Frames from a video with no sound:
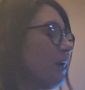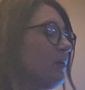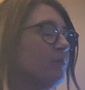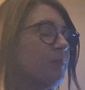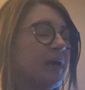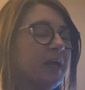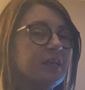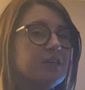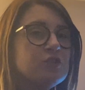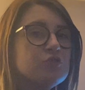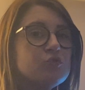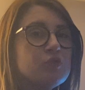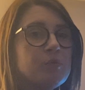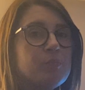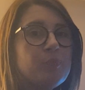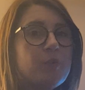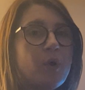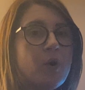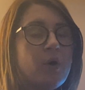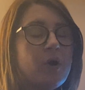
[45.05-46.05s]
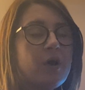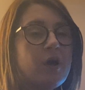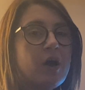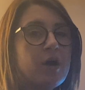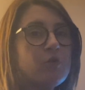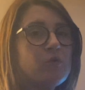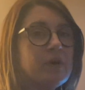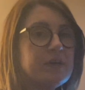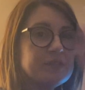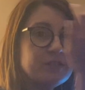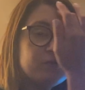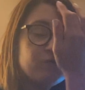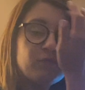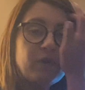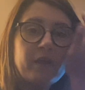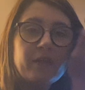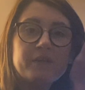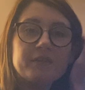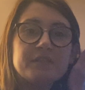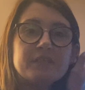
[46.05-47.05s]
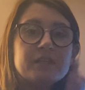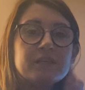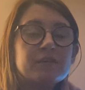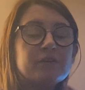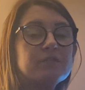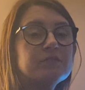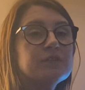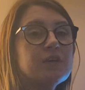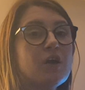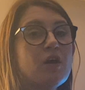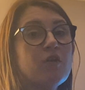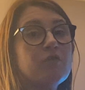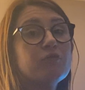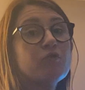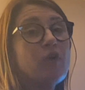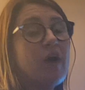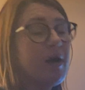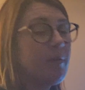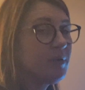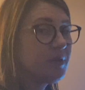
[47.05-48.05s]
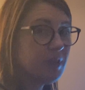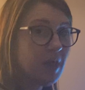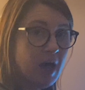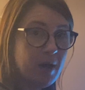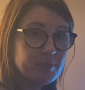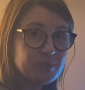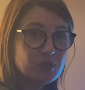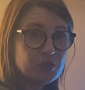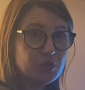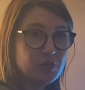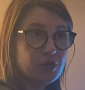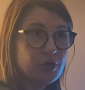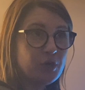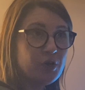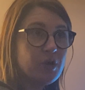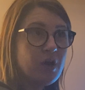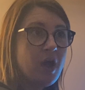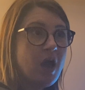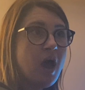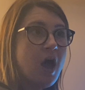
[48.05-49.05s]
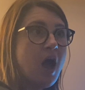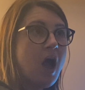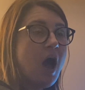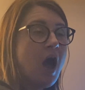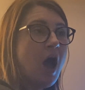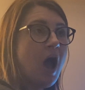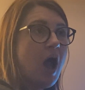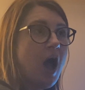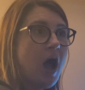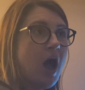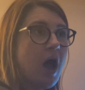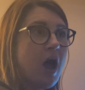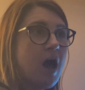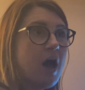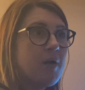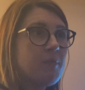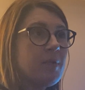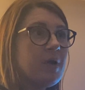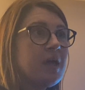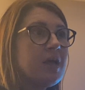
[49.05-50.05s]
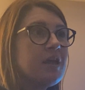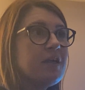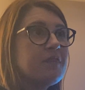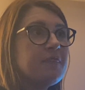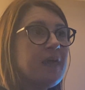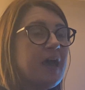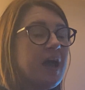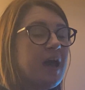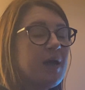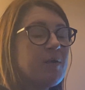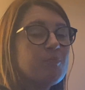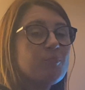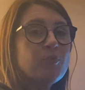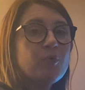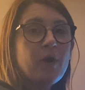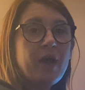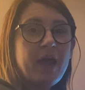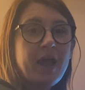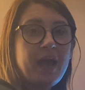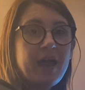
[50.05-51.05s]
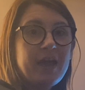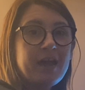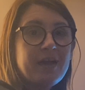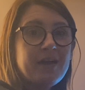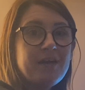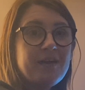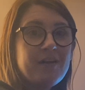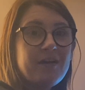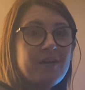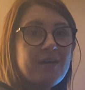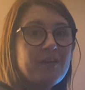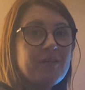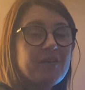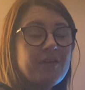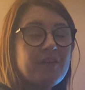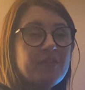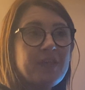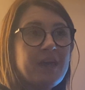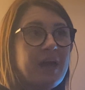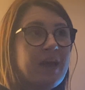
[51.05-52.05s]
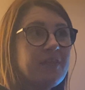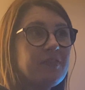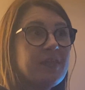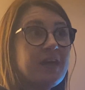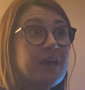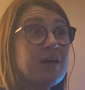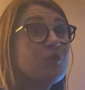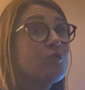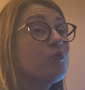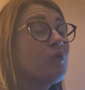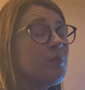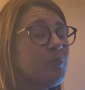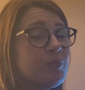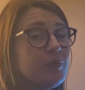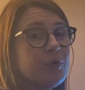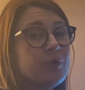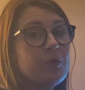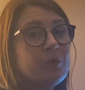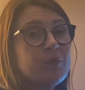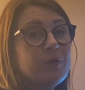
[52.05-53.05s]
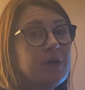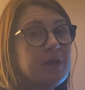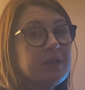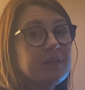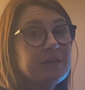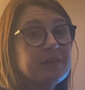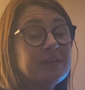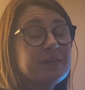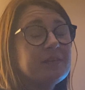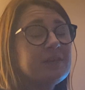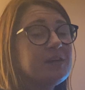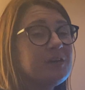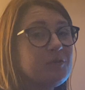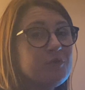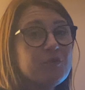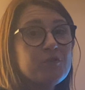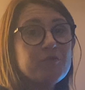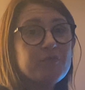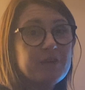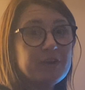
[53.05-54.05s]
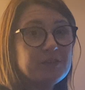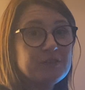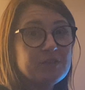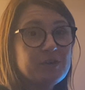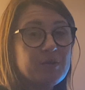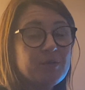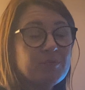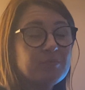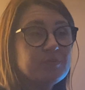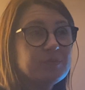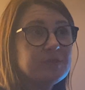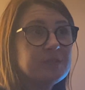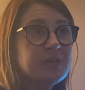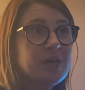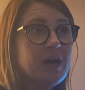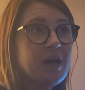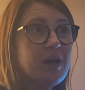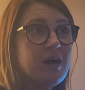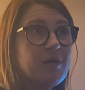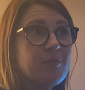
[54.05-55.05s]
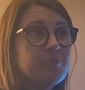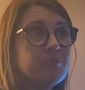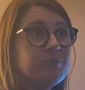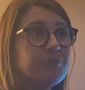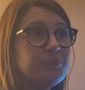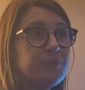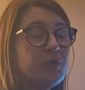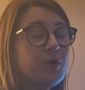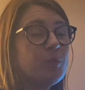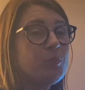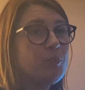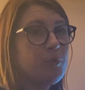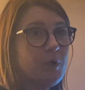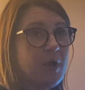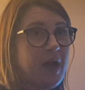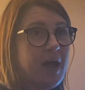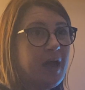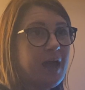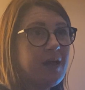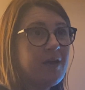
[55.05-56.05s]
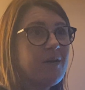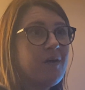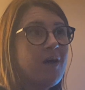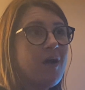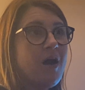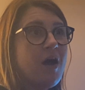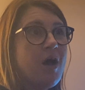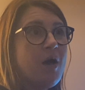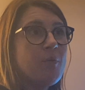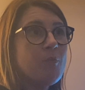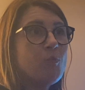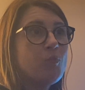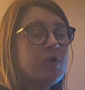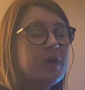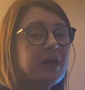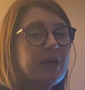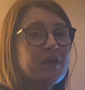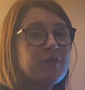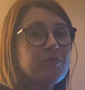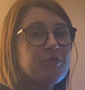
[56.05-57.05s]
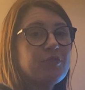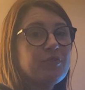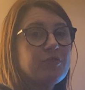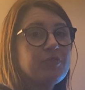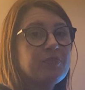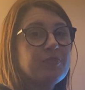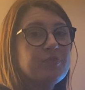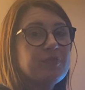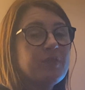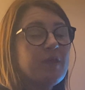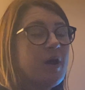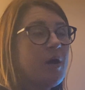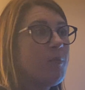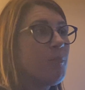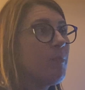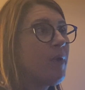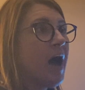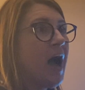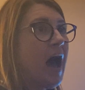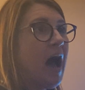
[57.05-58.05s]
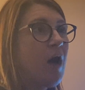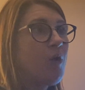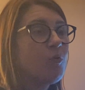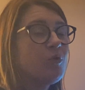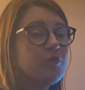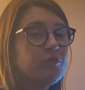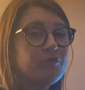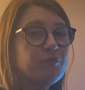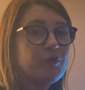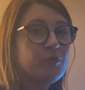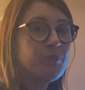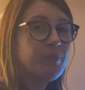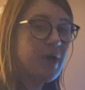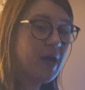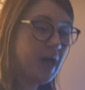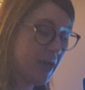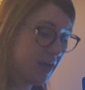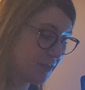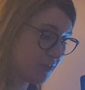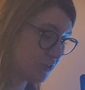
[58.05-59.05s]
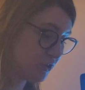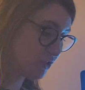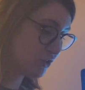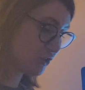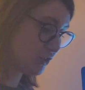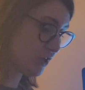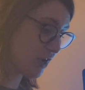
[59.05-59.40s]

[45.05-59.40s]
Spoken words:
Mantis shrimp are aggressive relatives of crab and lobster. They prey, they cripple and kill their victims, their prey, with a powerful punch